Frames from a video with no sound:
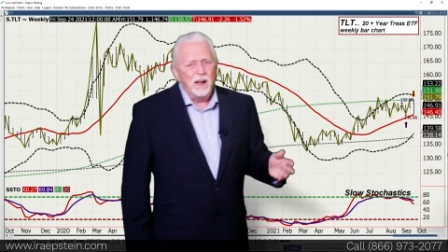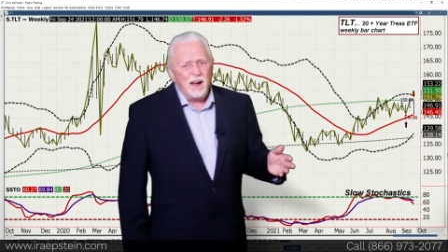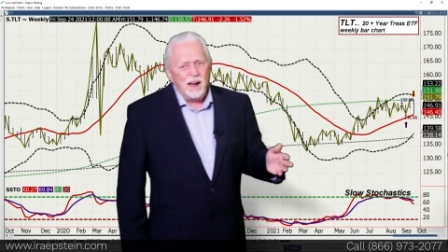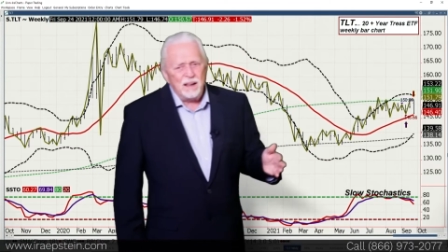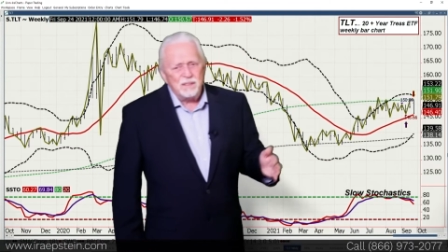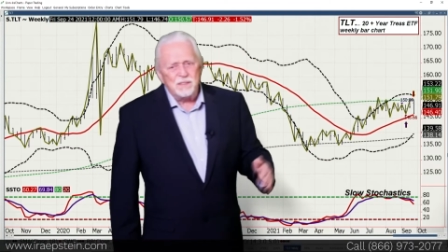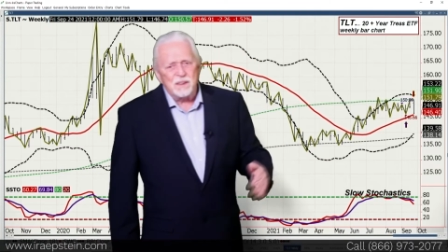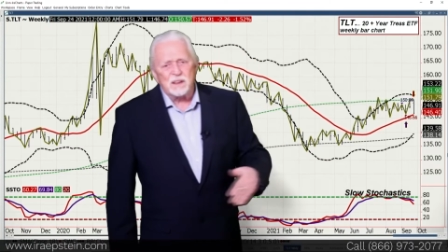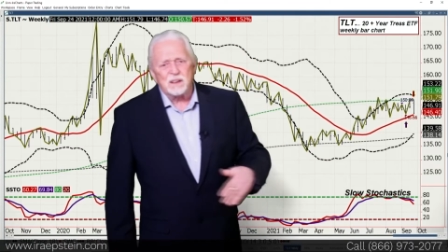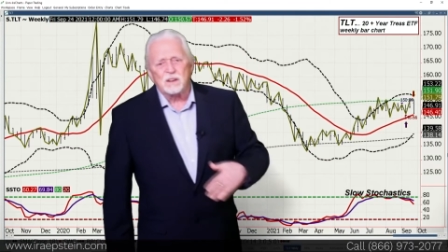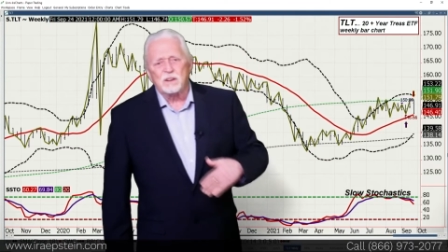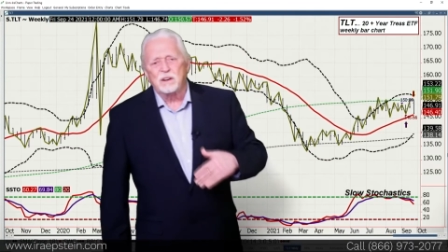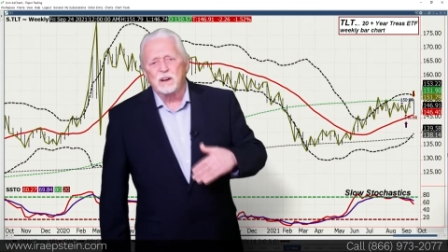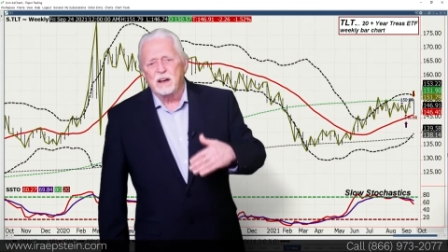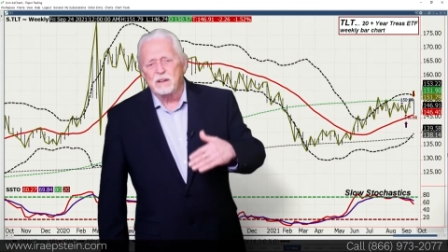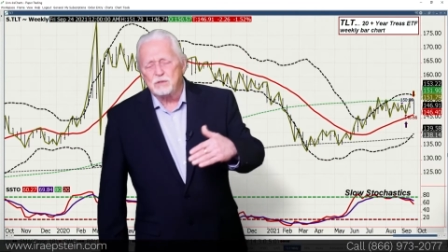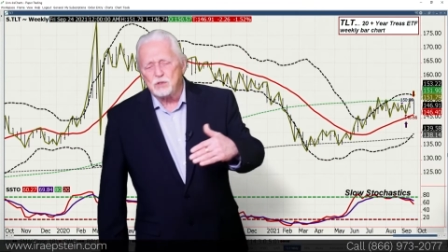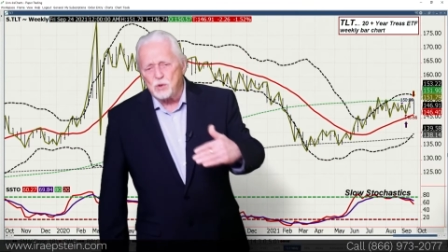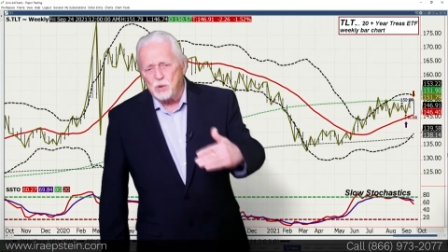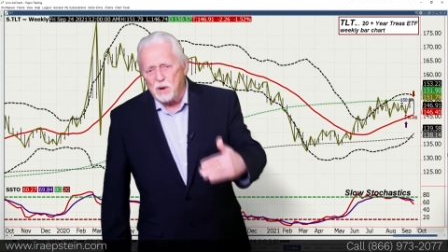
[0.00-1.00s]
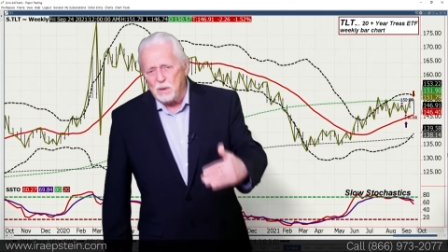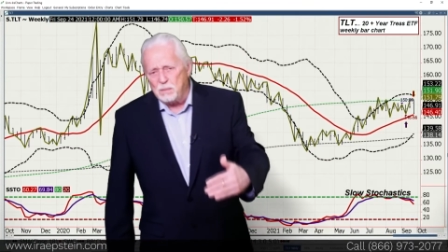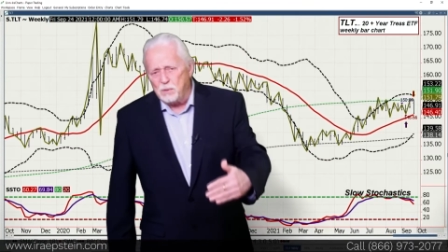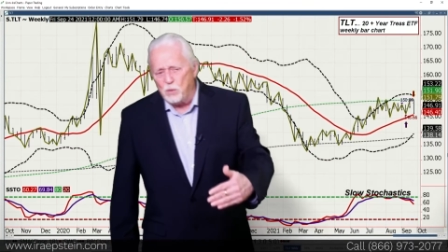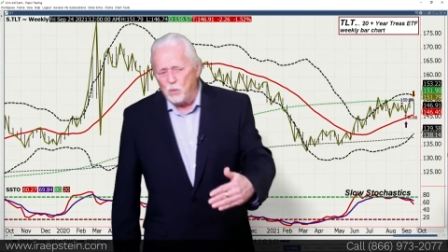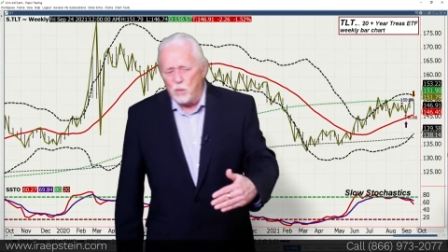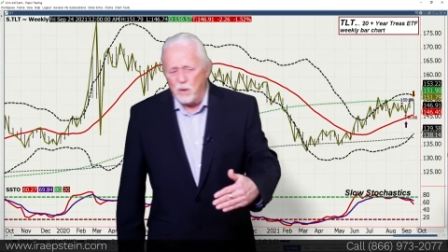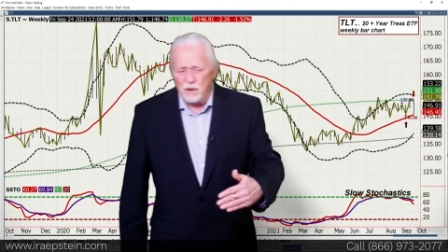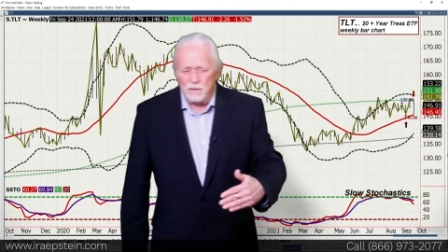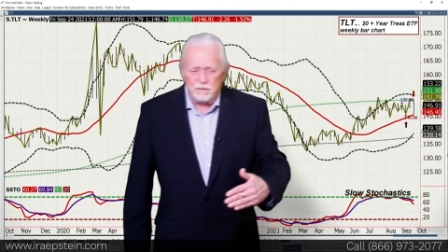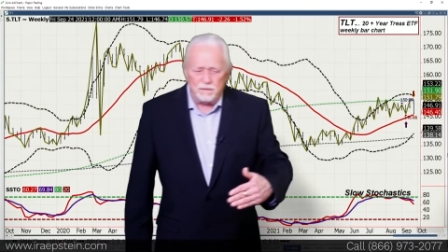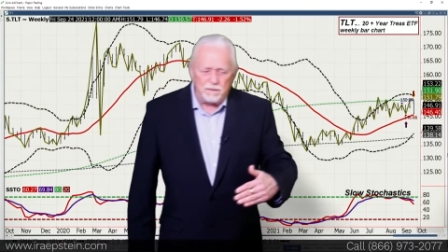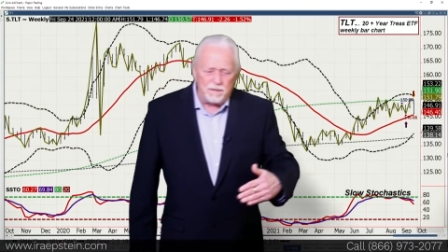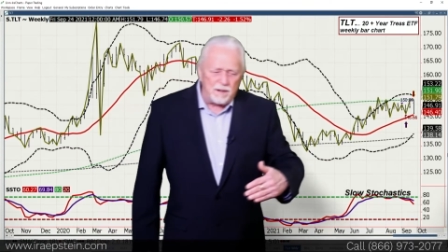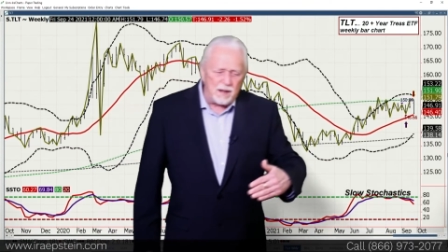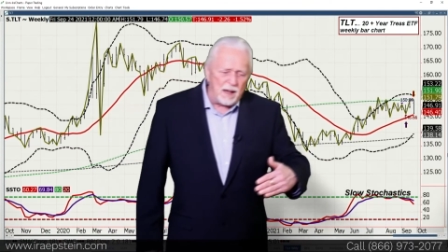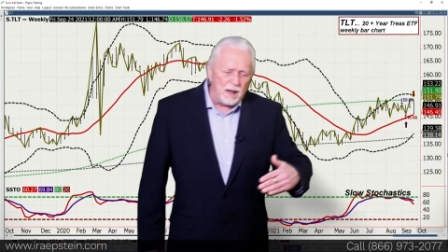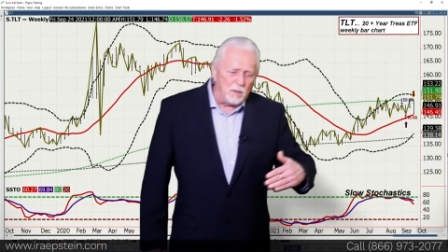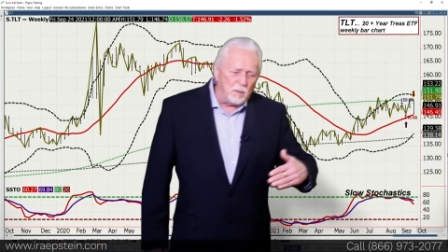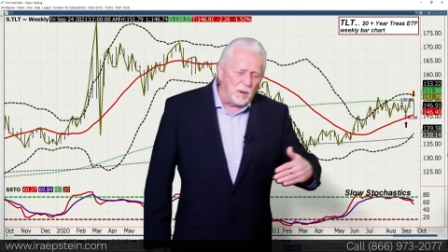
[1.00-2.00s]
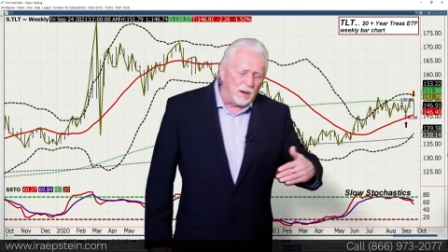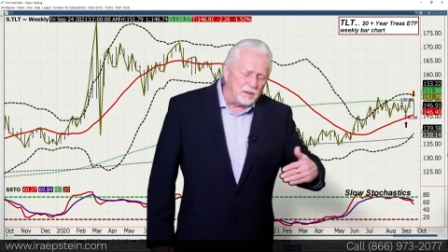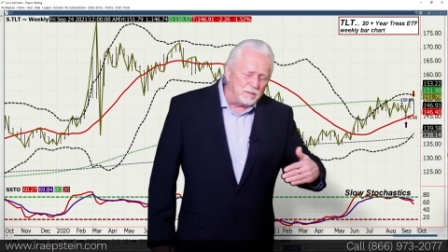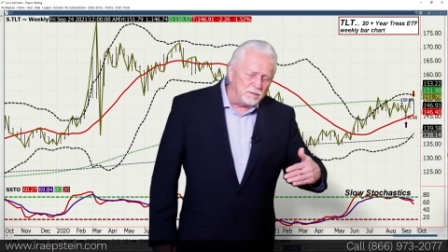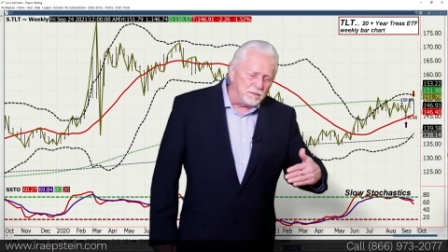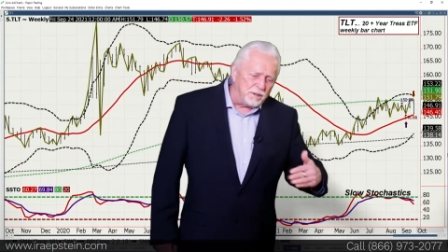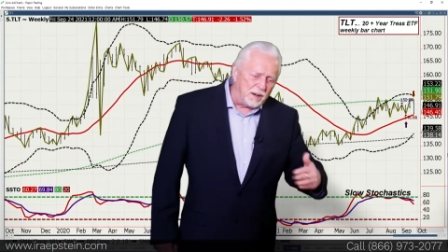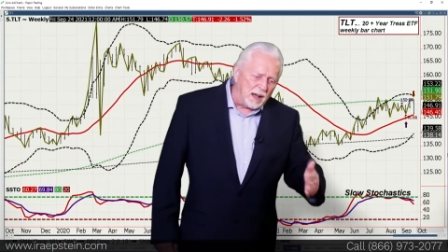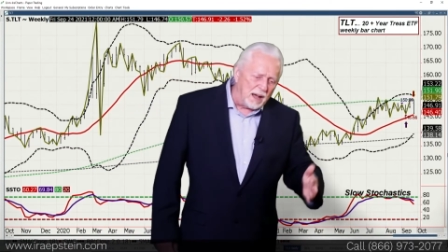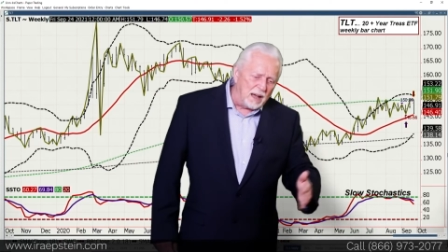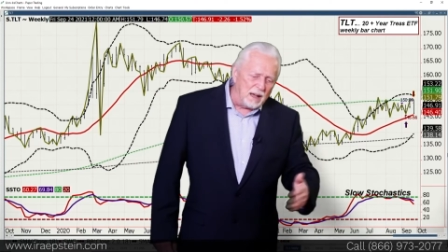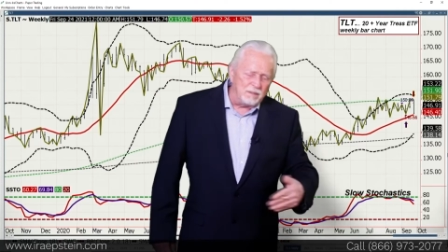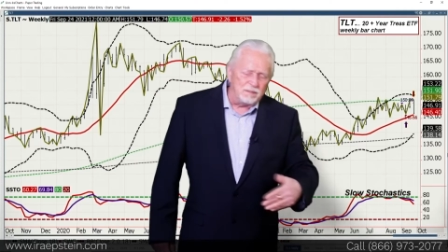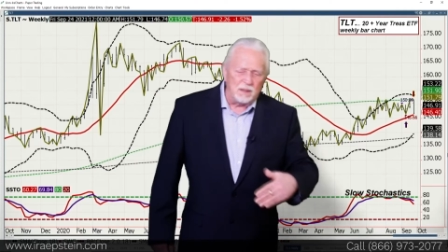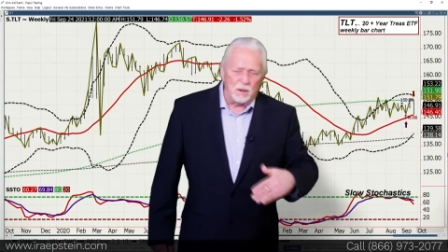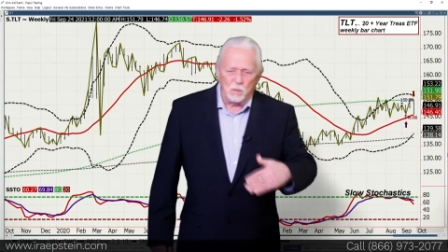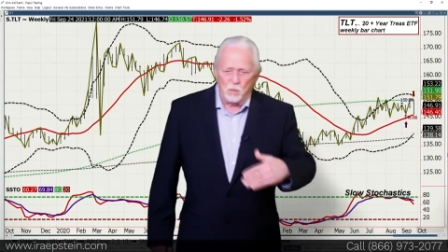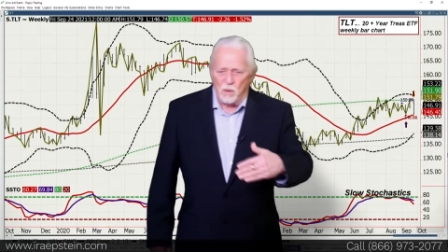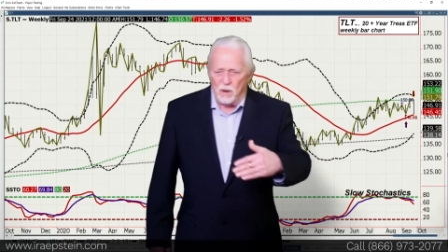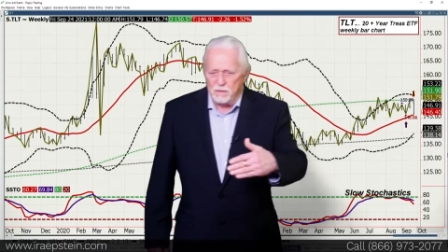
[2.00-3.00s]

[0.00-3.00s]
I think it'll have trouble 15, then